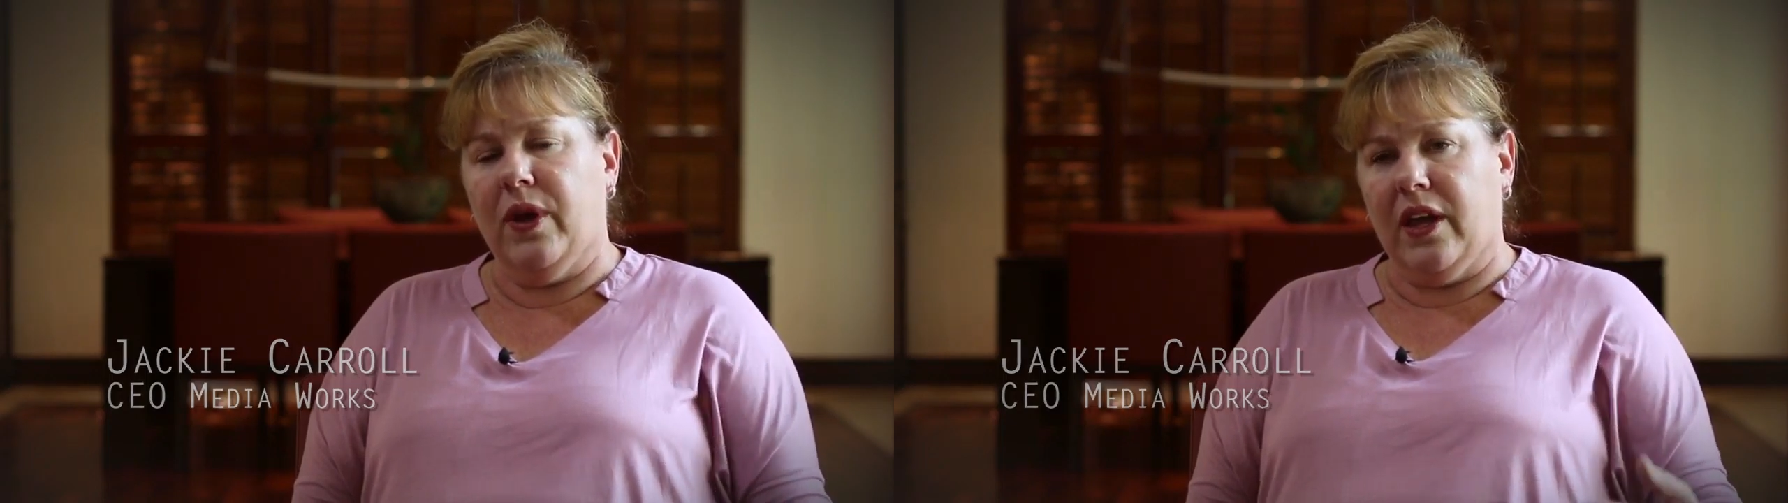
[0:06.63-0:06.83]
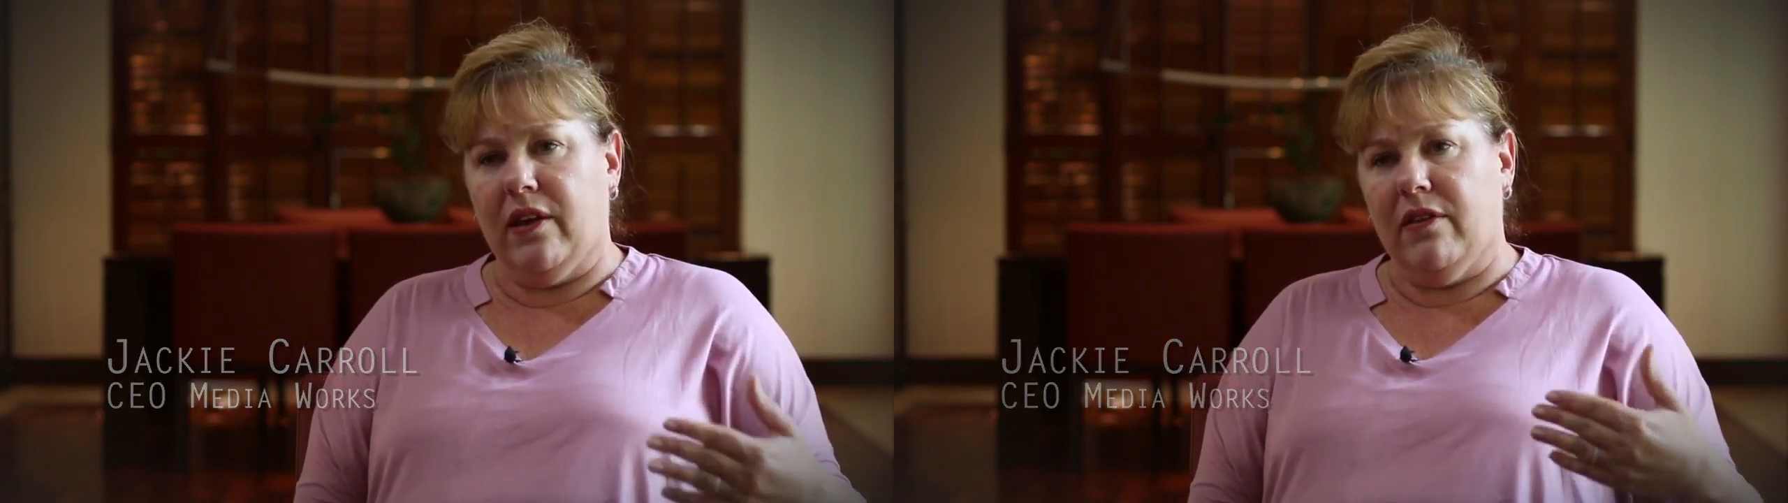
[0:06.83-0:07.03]

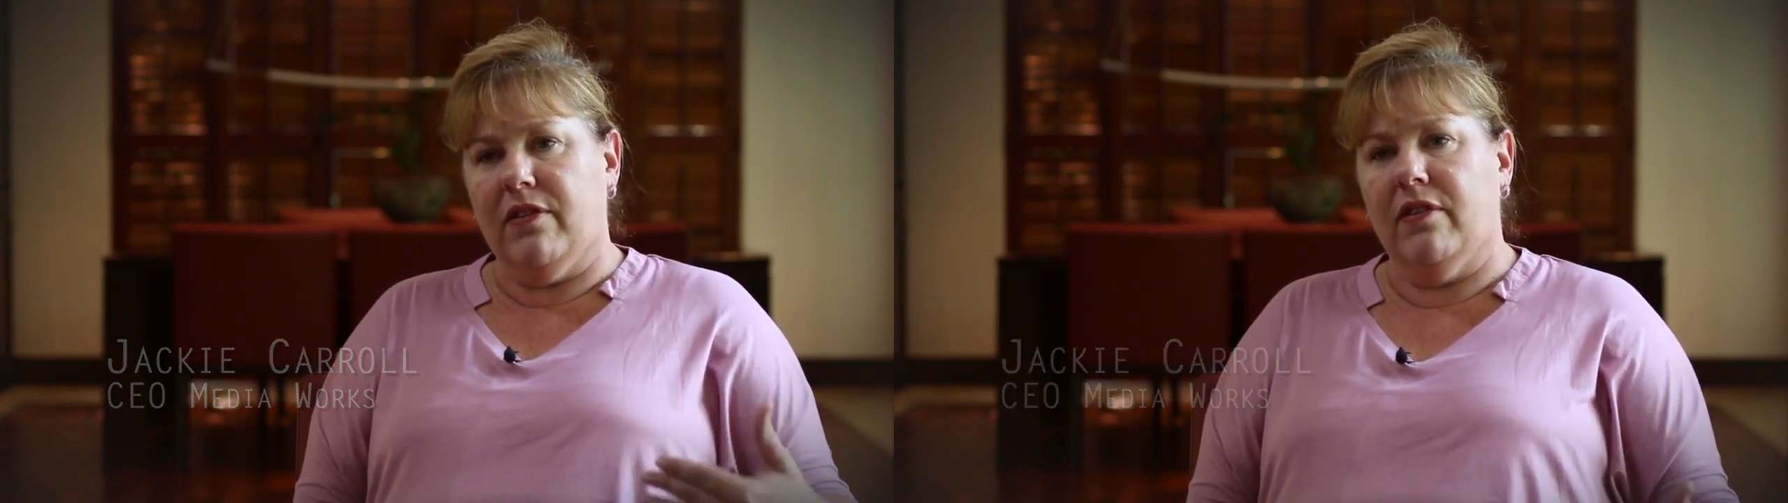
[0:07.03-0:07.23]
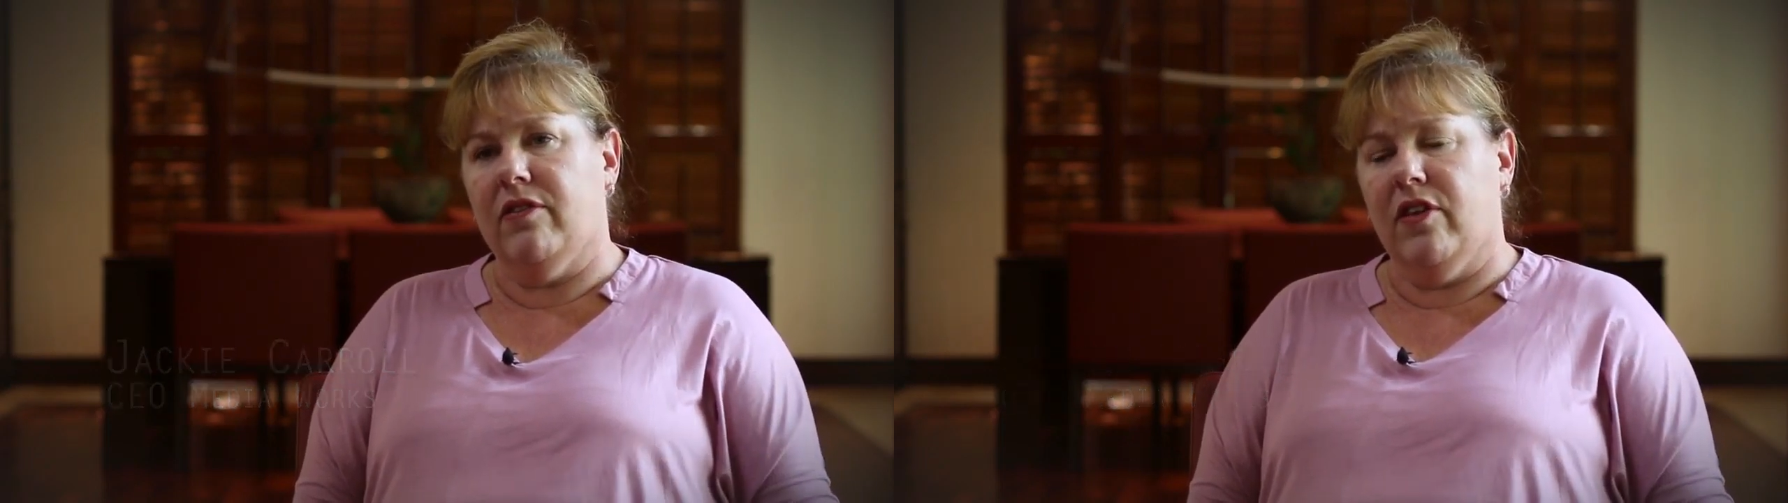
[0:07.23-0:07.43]
we can
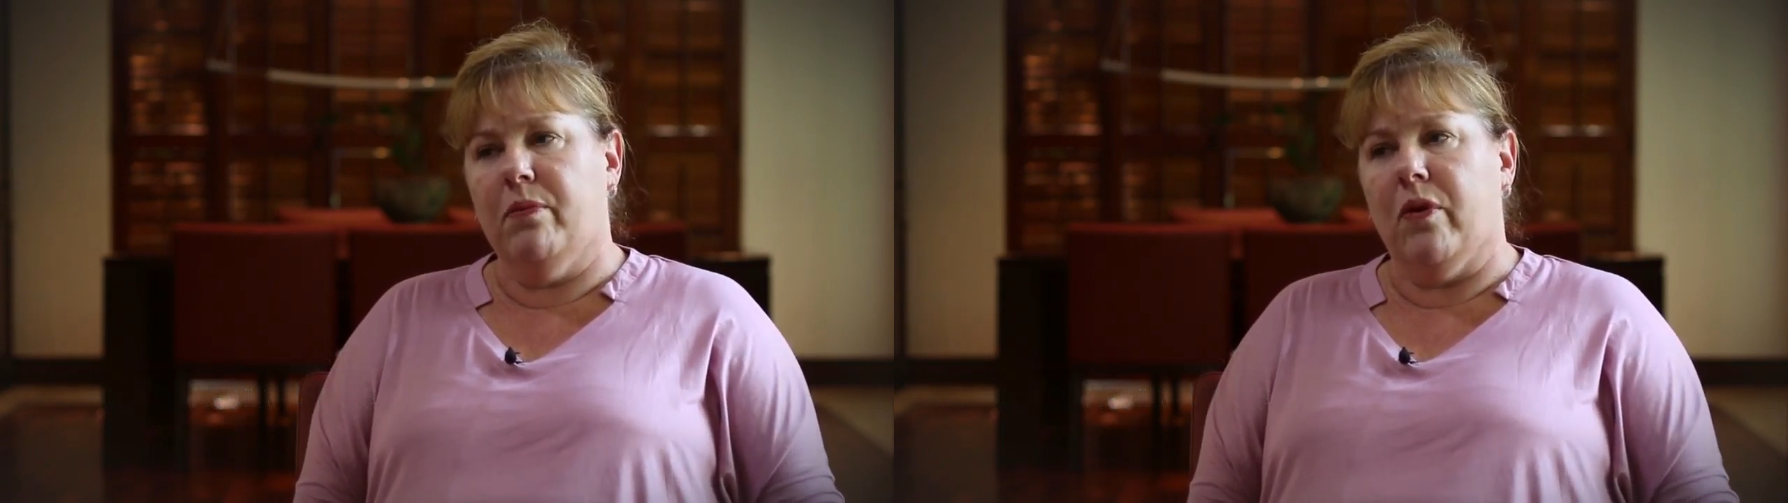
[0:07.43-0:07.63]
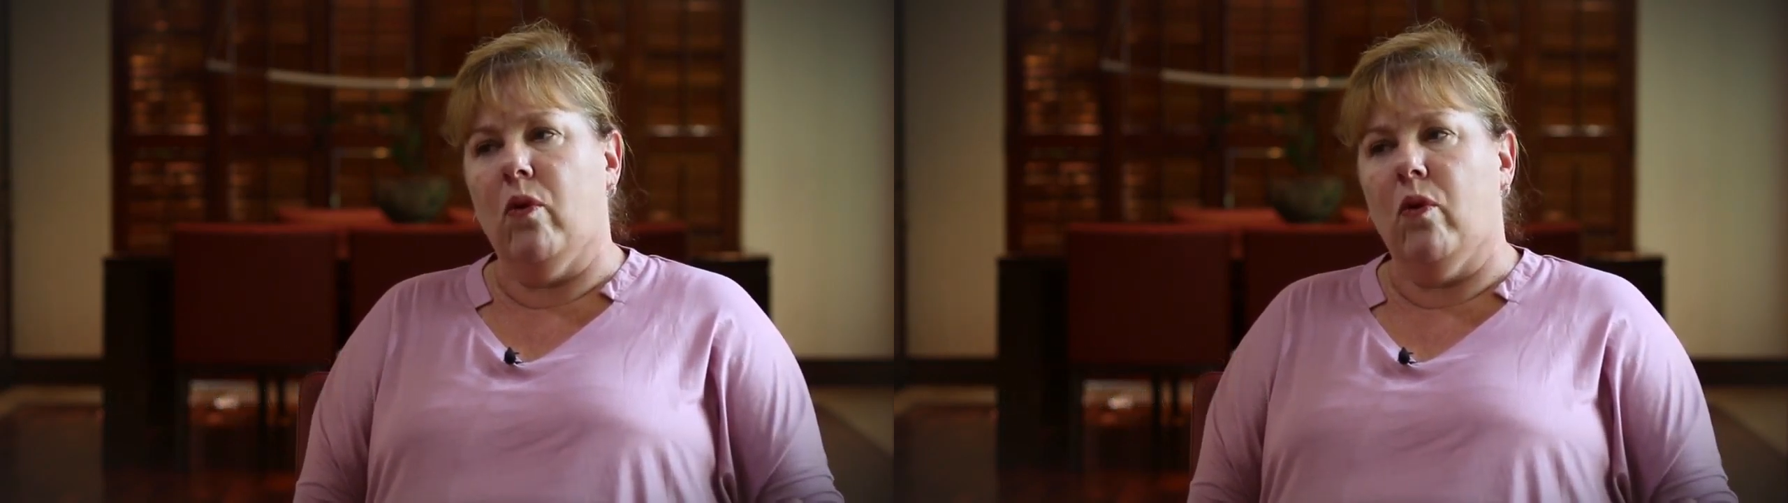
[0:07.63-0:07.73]
assist them